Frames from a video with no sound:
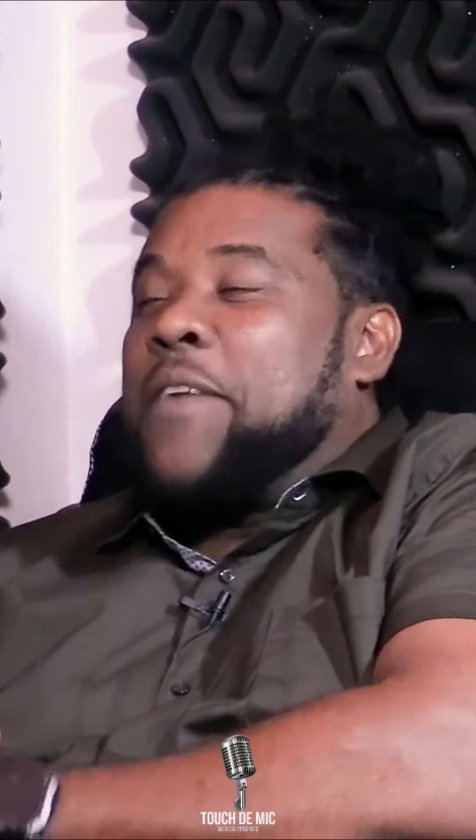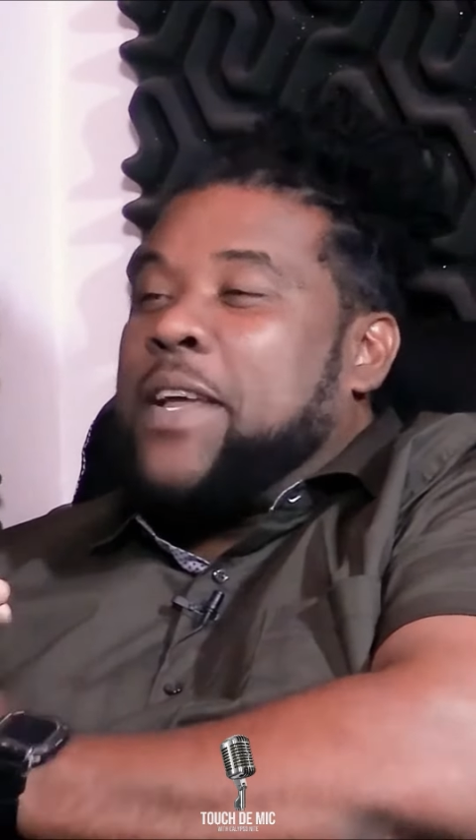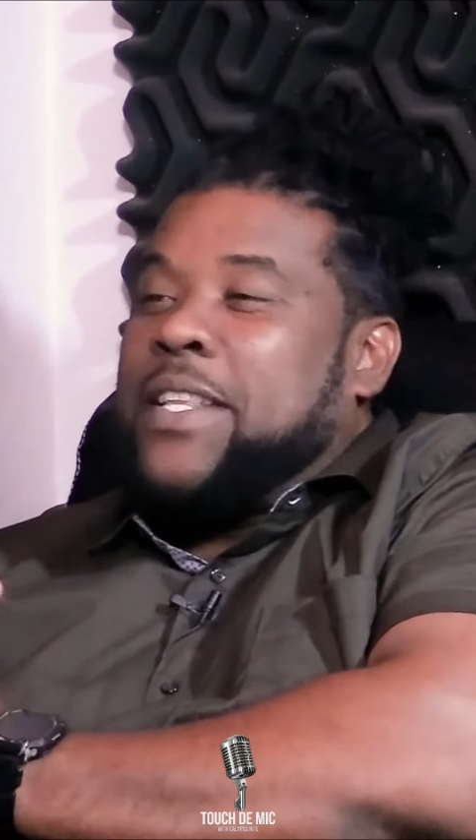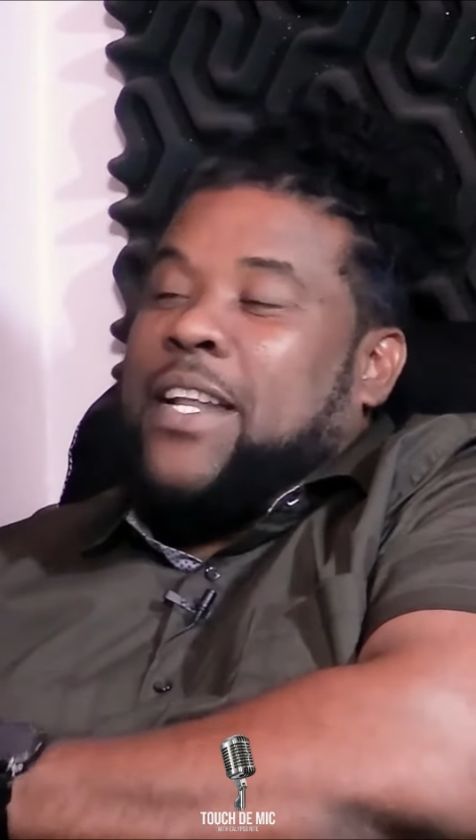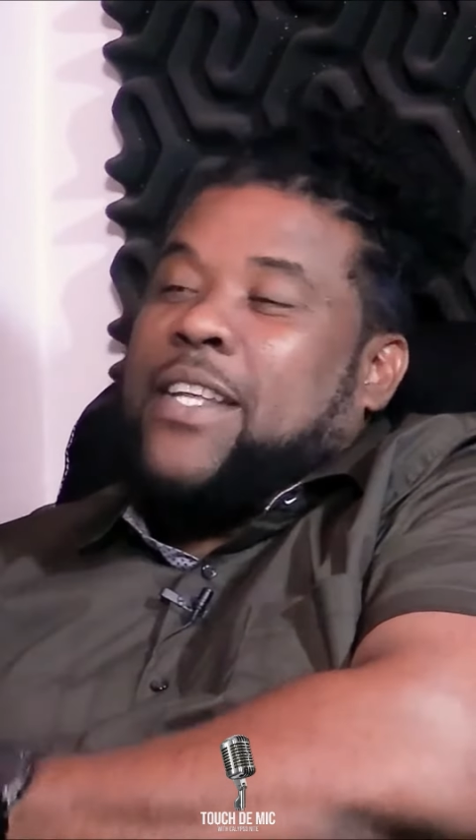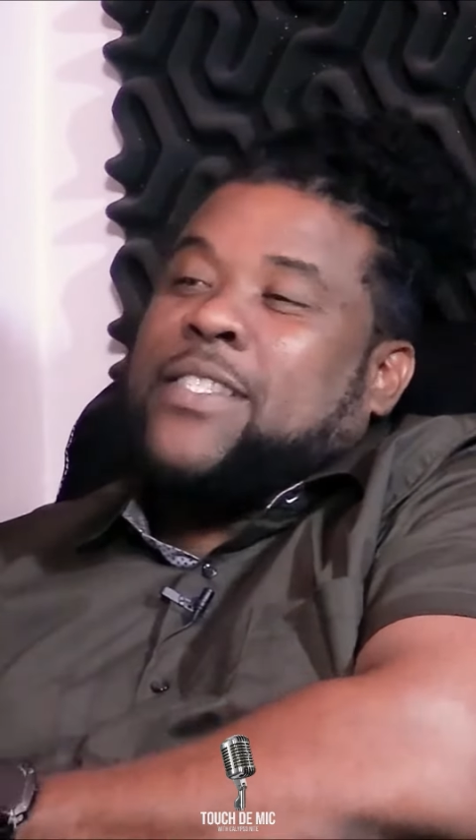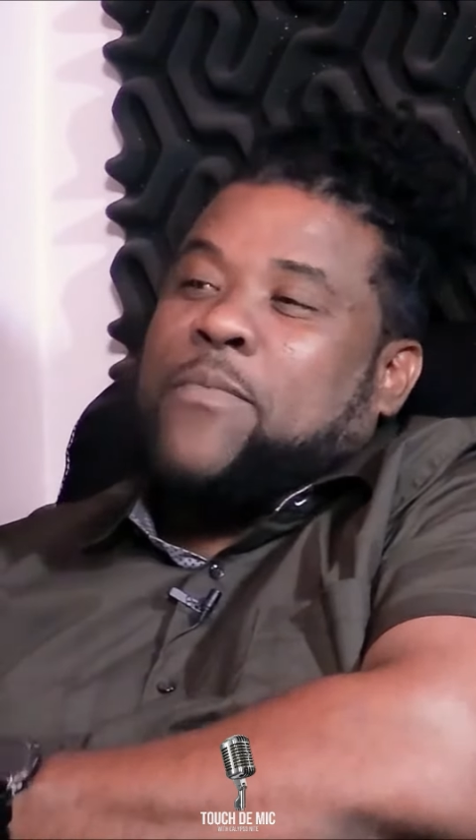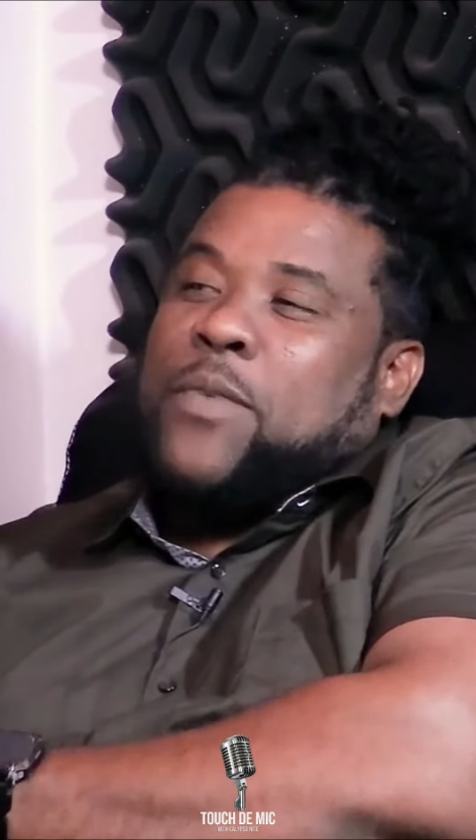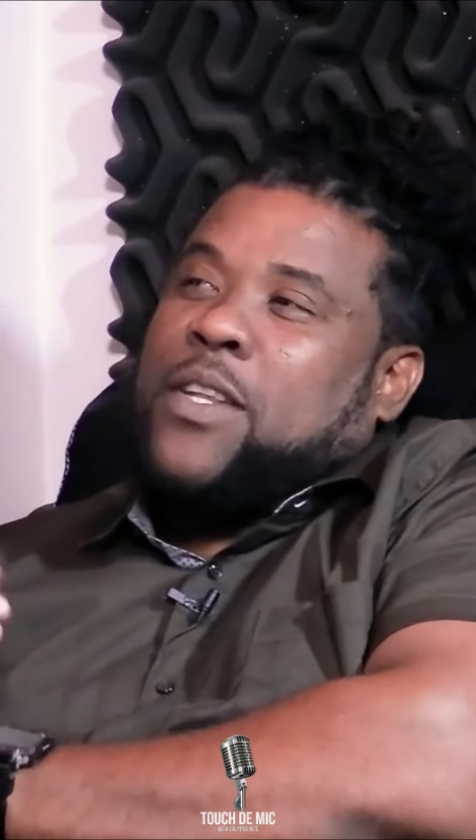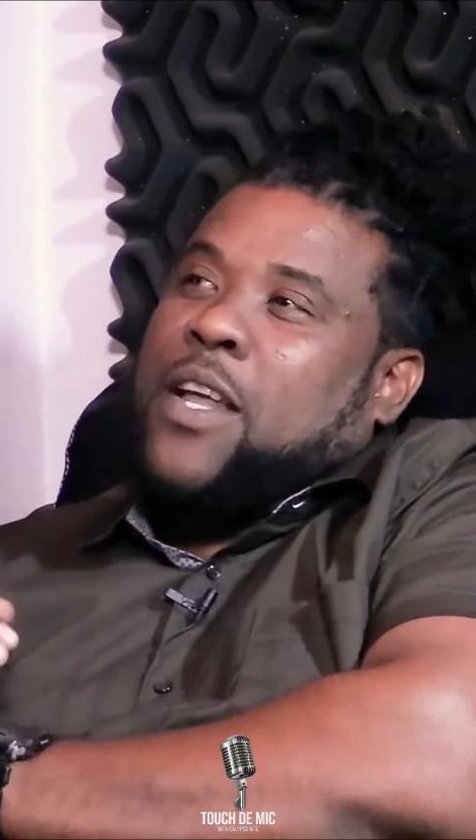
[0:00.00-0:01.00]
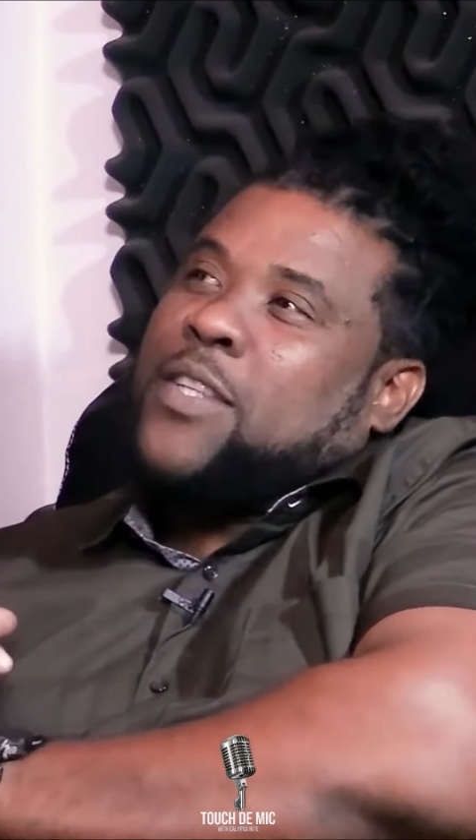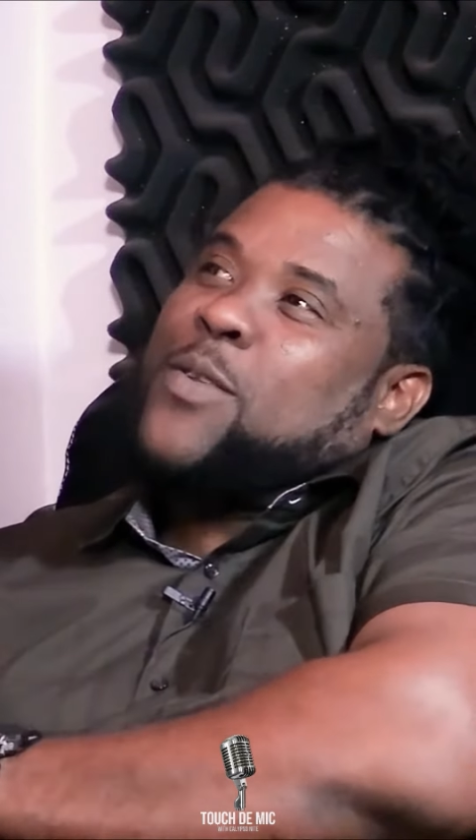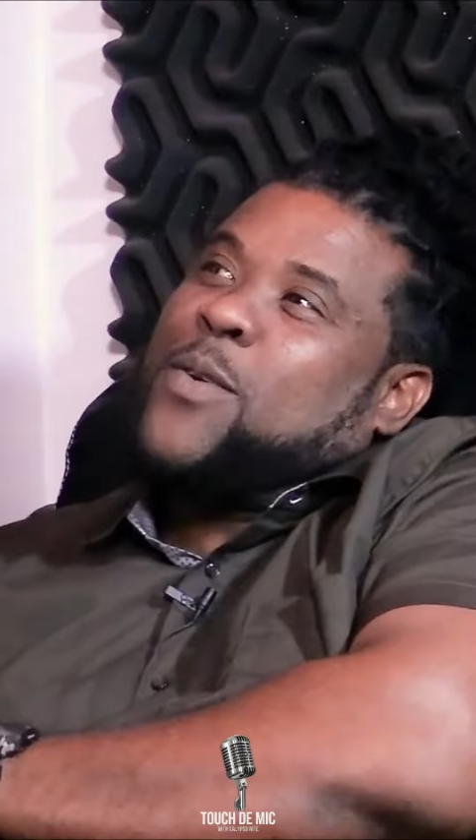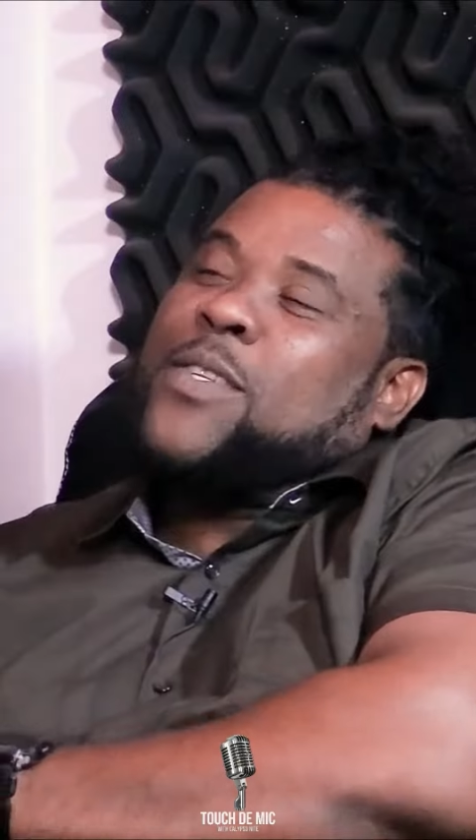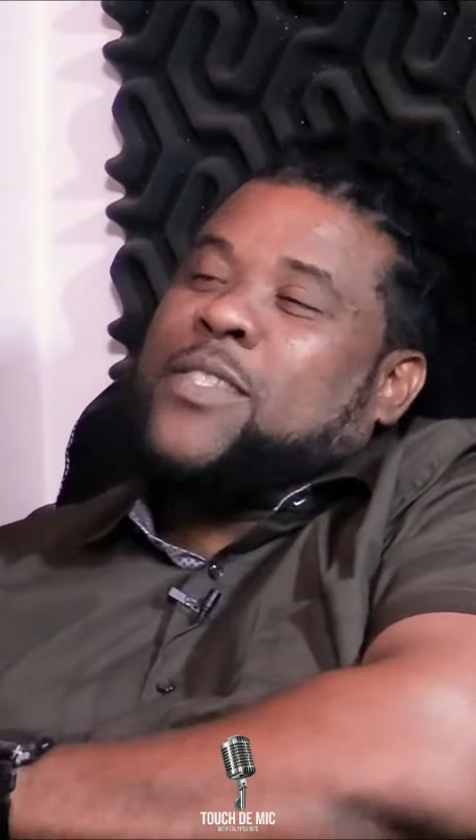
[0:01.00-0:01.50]
if I tell you something, that
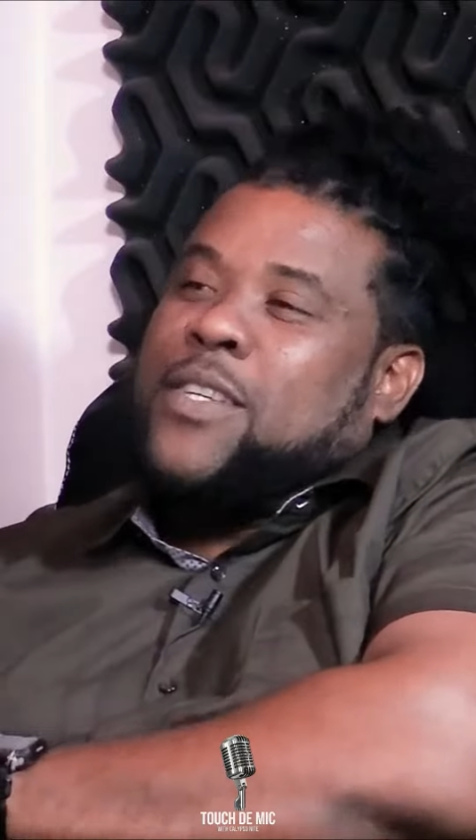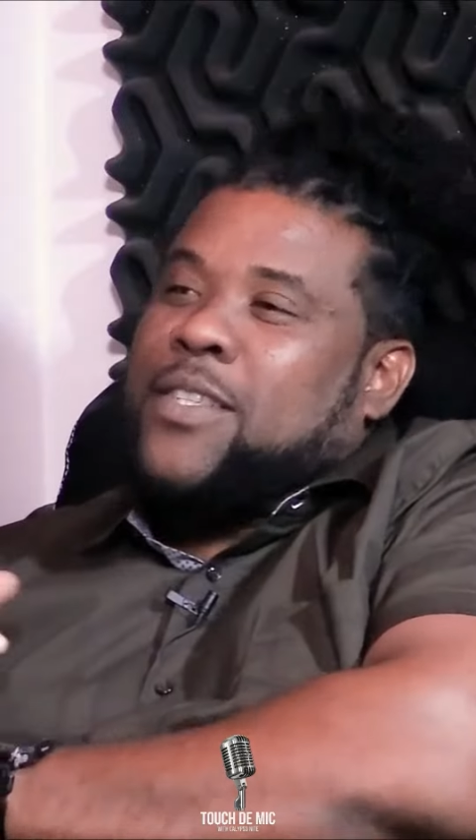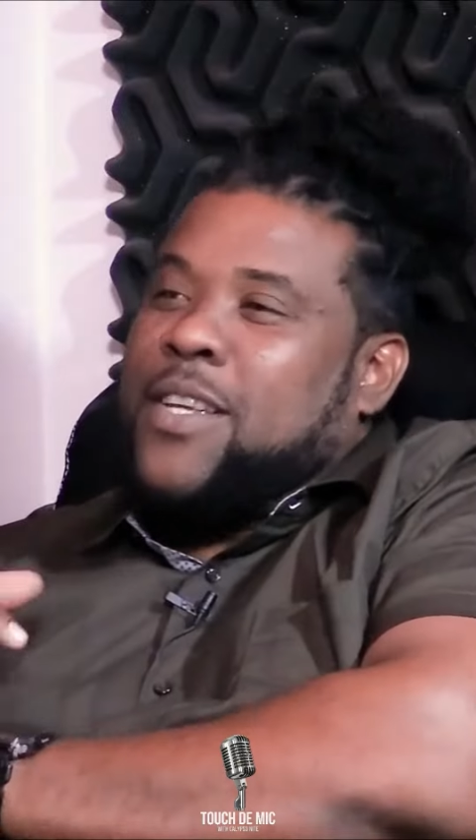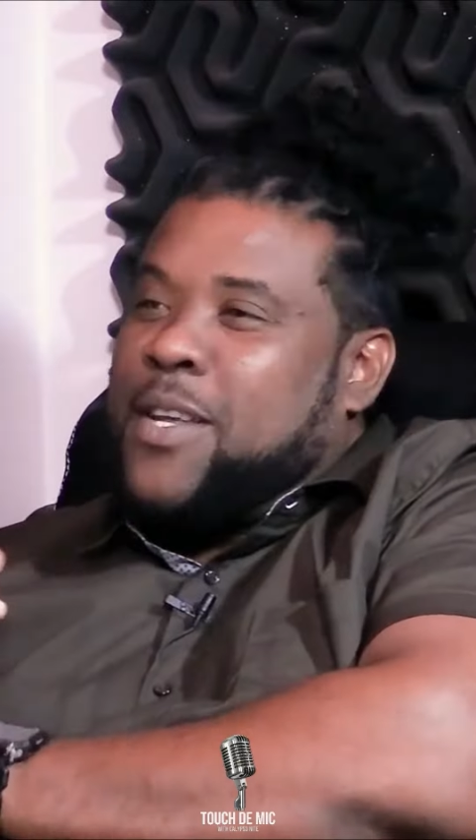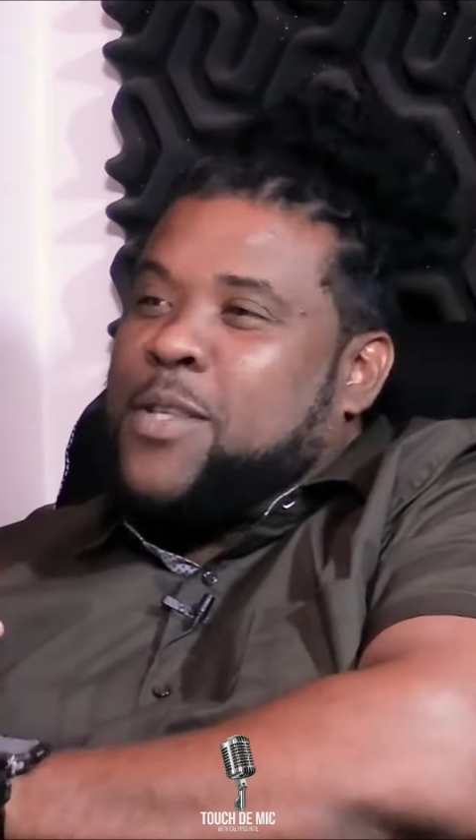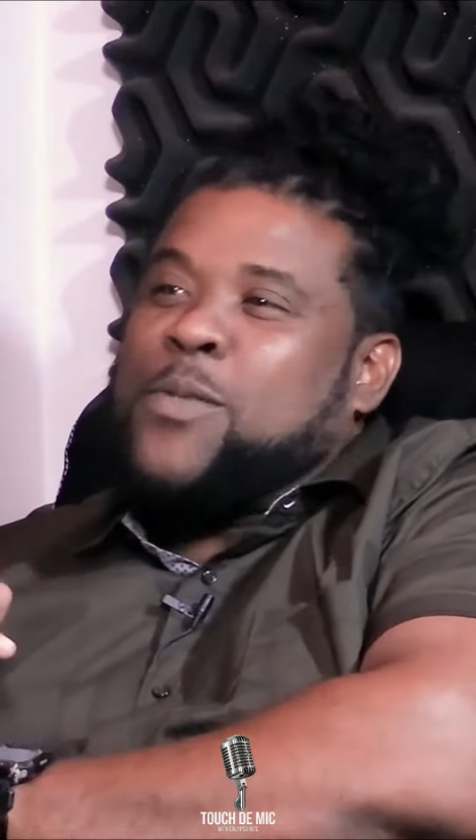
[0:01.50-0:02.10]
song is 30 years